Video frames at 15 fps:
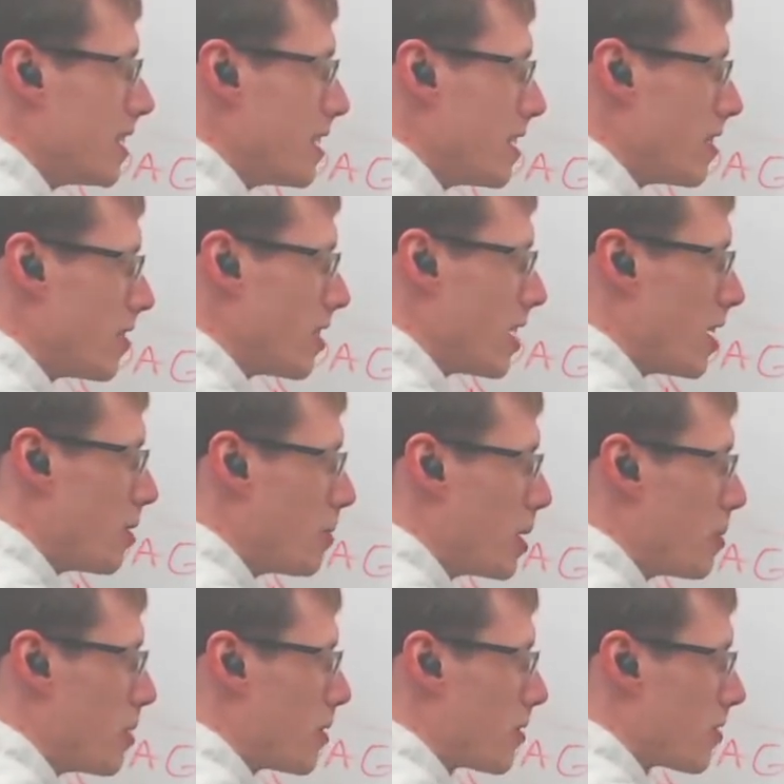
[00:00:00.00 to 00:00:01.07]

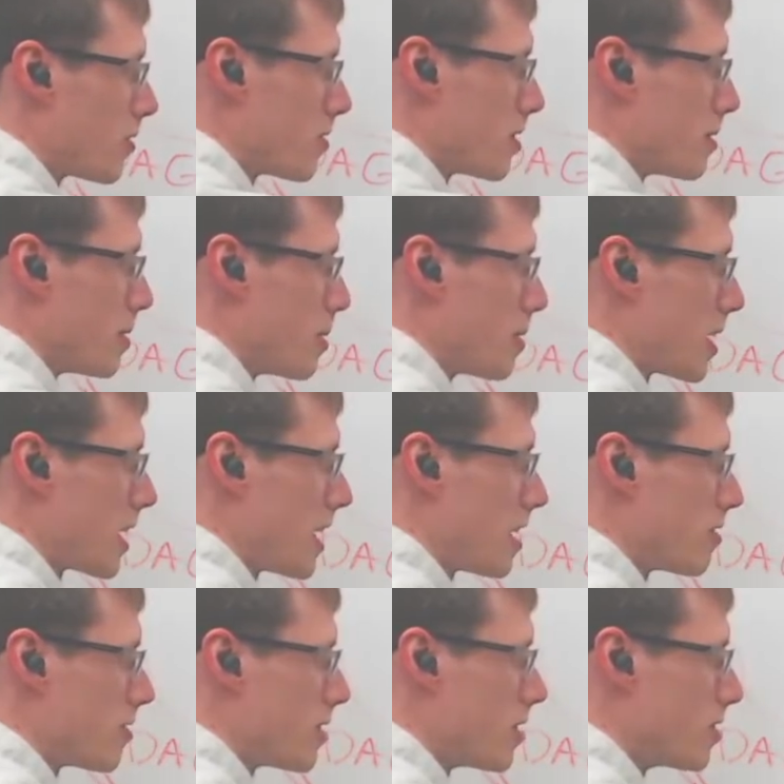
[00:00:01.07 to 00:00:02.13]
Maybe I
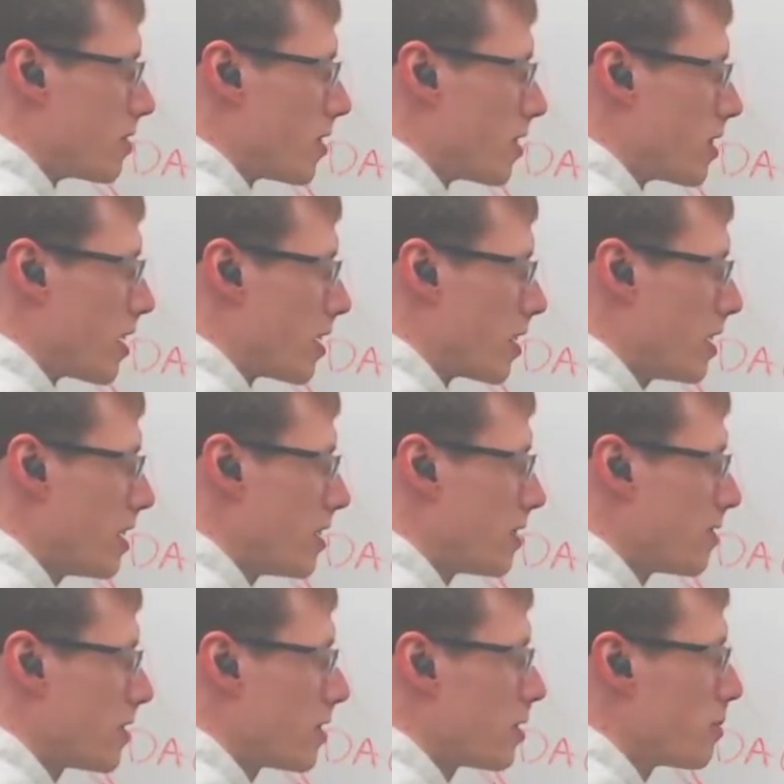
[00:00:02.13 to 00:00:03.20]
can't really draw
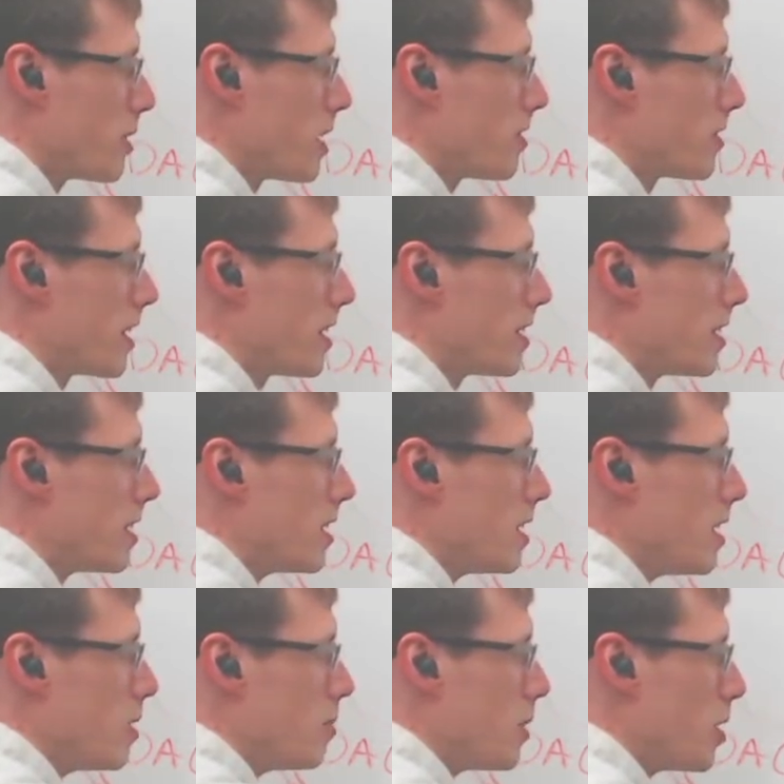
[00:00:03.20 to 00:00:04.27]
nonlinear very well, right?
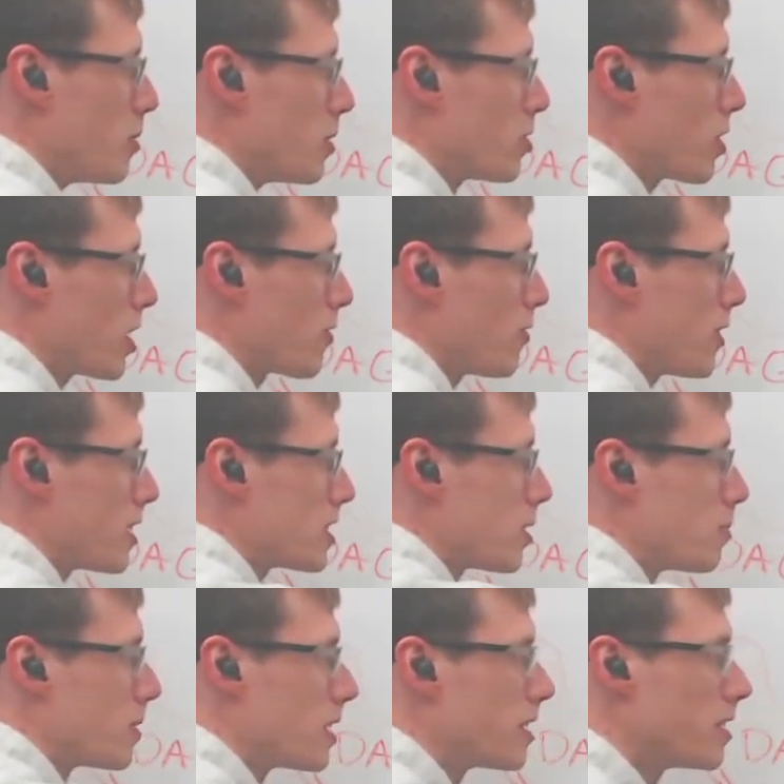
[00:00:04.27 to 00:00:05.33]
But then we try to fit
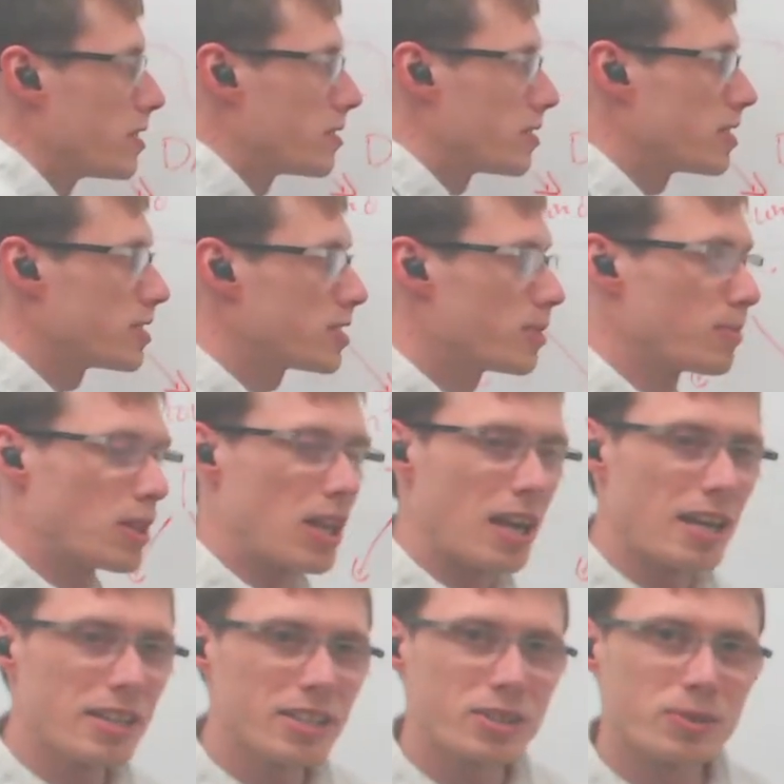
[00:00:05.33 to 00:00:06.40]
some
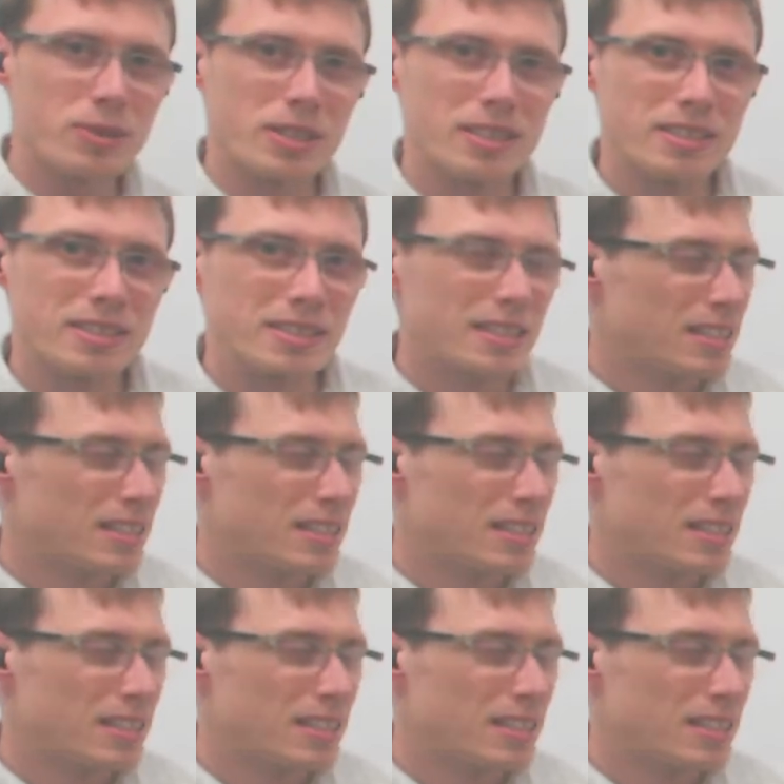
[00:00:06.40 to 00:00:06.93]
line to it.